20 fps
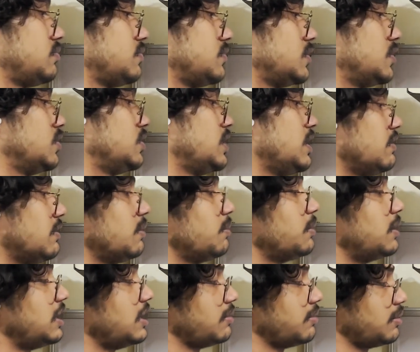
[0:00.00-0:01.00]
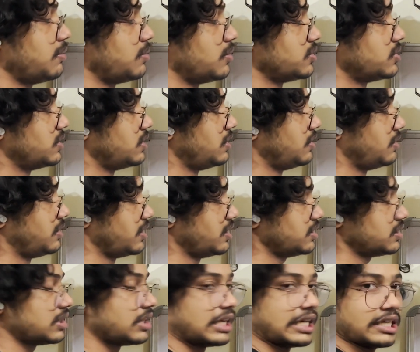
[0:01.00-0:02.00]
So there are multiple
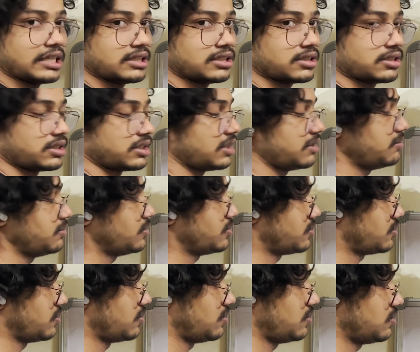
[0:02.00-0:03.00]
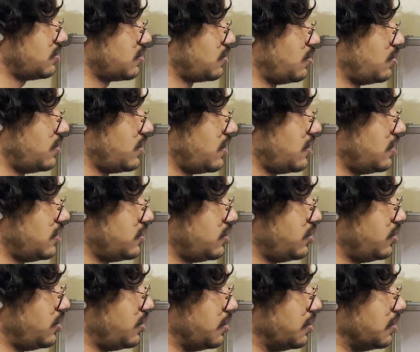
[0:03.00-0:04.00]
possibilities. Last time we saw score equals
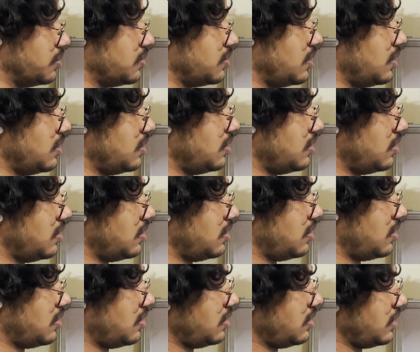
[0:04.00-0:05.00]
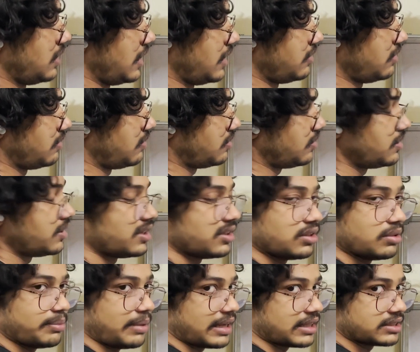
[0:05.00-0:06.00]
to 2, and you have to return the
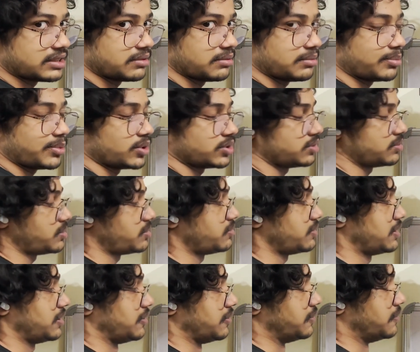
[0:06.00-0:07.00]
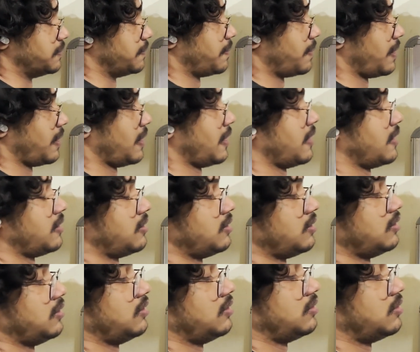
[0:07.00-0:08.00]
maximum possible value.
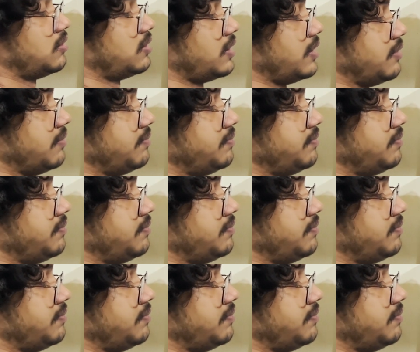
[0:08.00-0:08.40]
Okay.